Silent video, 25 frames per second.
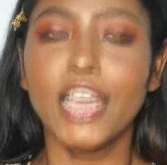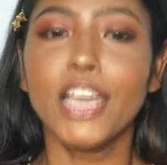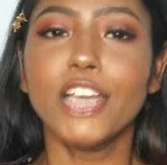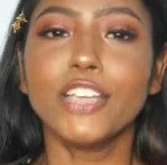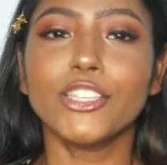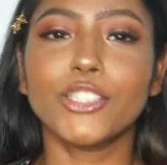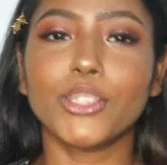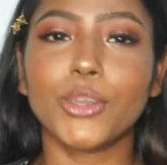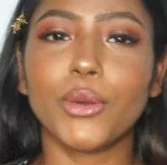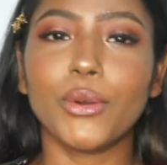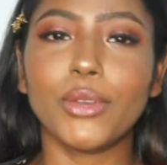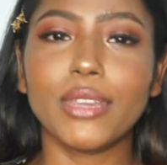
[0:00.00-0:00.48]

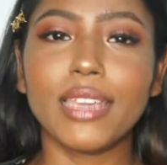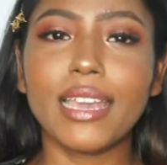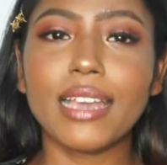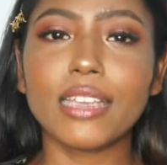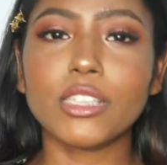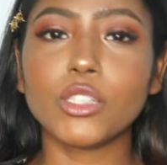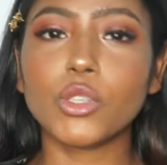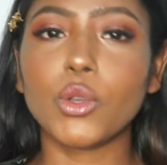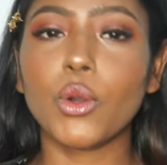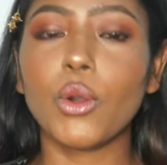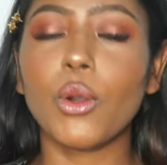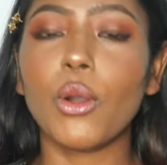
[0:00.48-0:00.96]
So yeah,
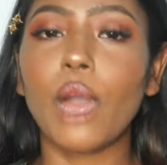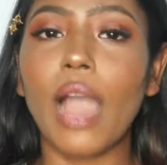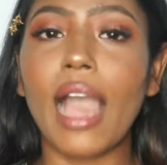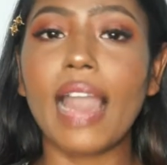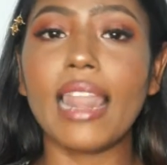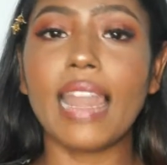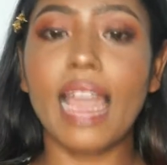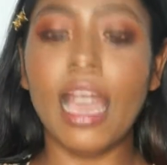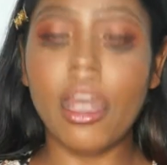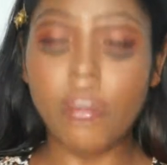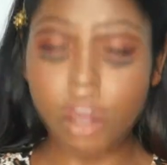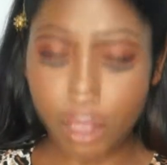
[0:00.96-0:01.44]
so
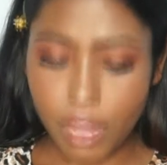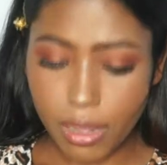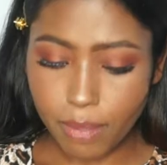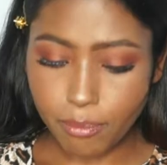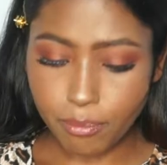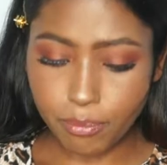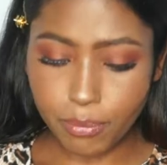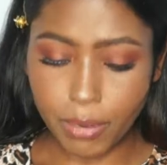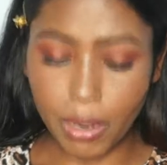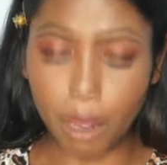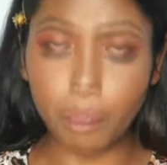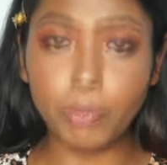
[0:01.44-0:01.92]
I'll have their
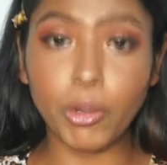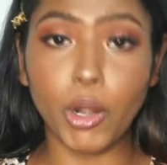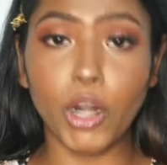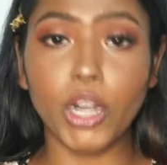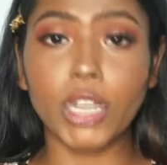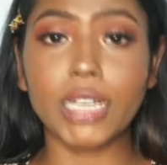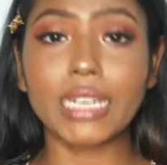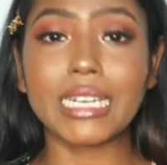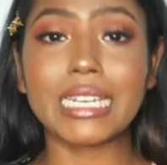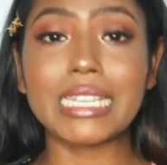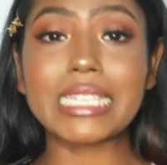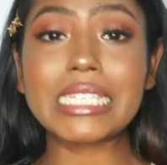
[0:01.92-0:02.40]

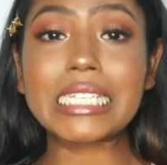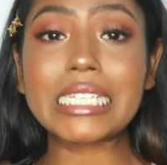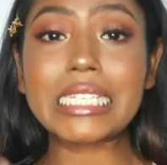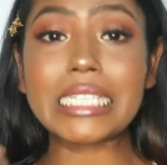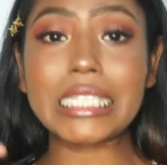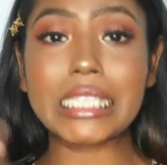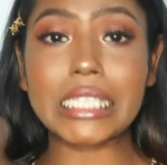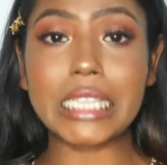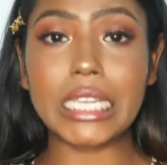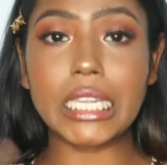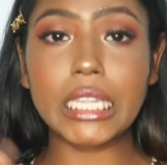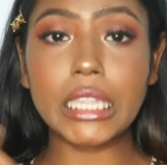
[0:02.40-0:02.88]
product
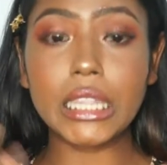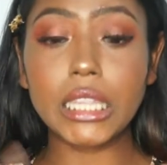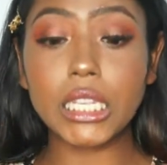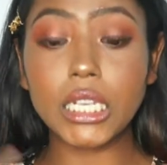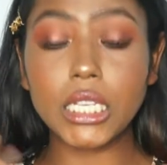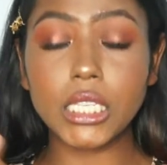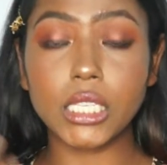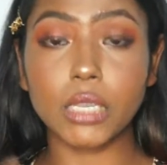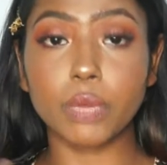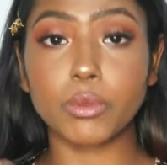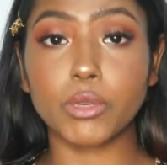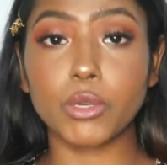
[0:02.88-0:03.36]
links in the
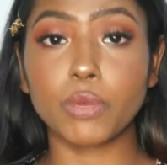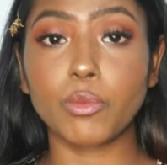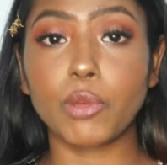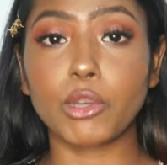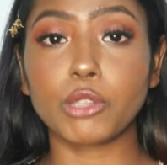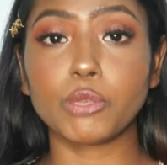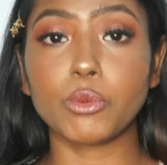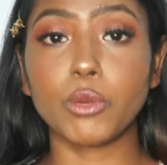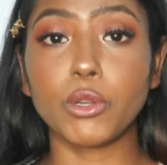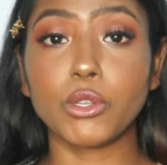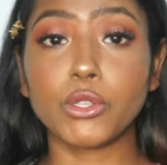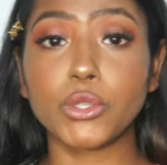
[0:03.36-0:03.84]
description
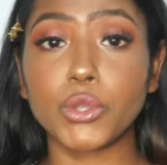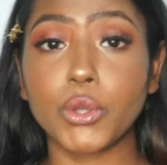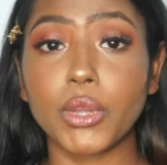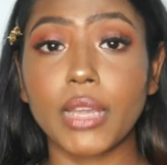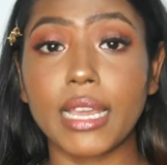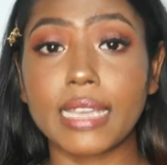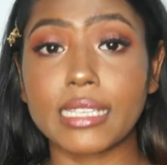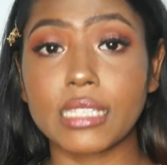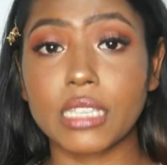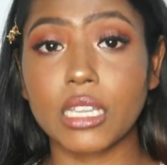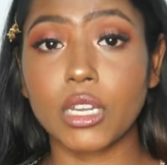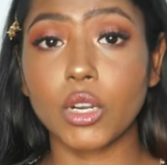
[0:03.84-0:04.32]
box below, so you
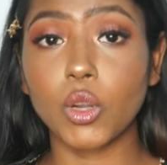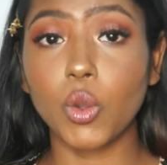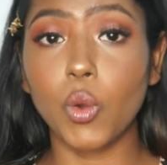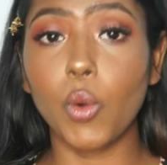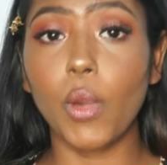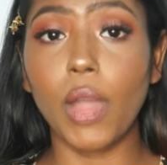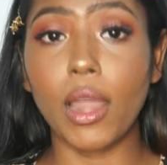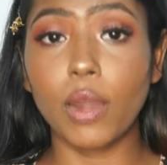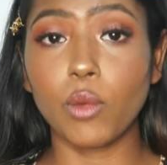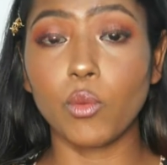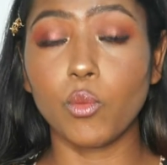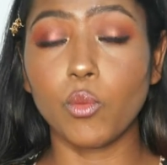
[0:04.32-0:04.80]
guys can go
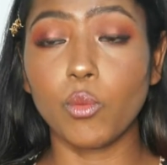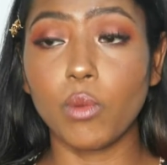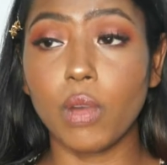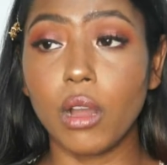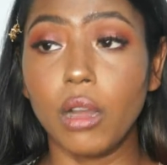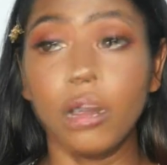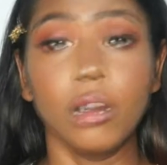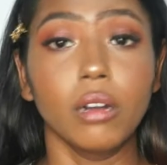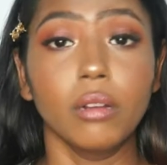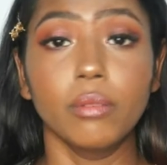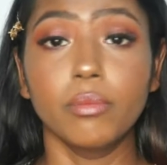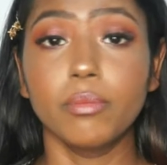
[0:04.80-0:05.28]
and
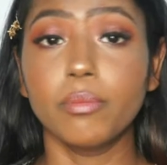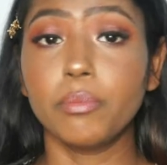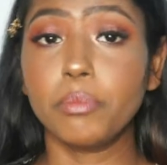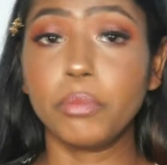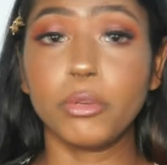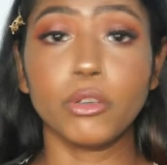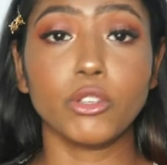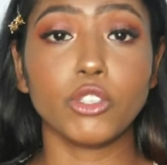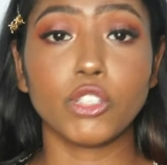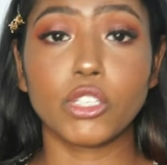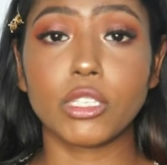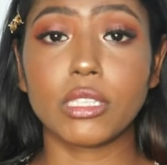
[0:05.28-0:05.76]

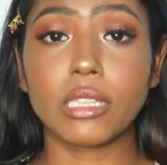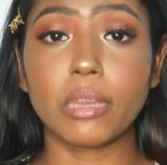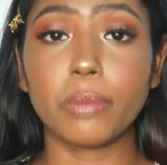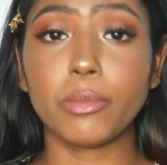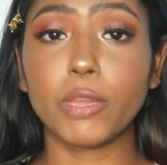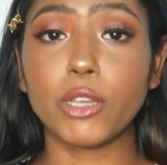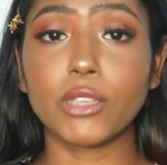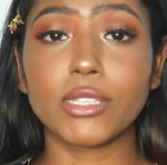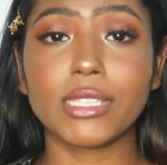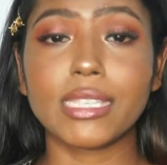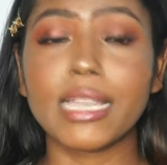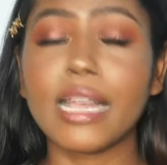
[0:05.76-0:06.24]
purchase them
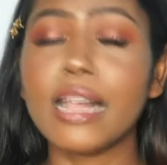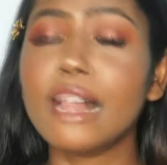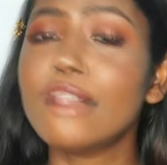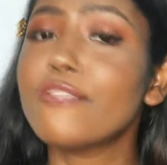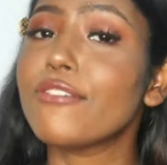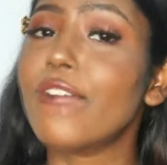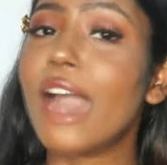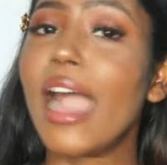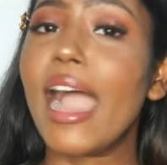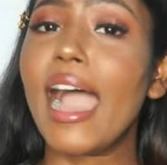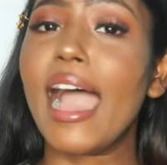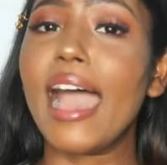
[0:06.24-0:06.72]
yourself,
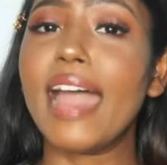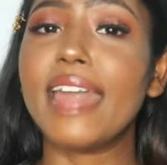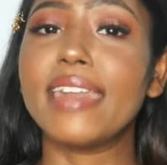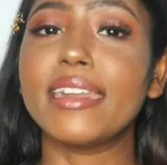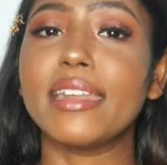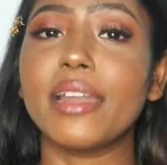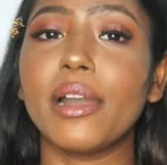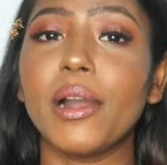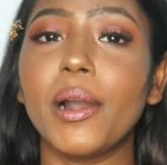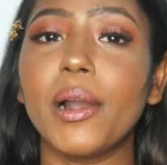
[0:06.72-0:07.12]
and